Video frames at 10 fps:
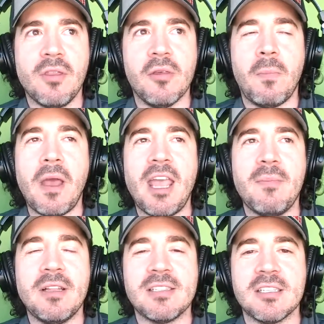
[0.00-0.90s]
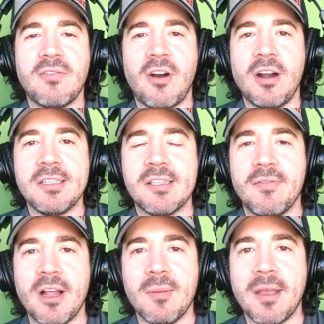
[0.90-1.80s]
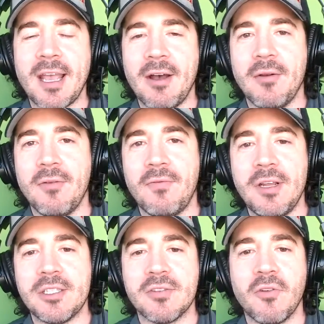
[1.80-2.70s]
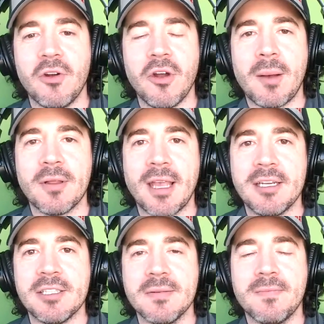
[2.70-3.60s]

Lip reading: payments as far as developing out features for a new application?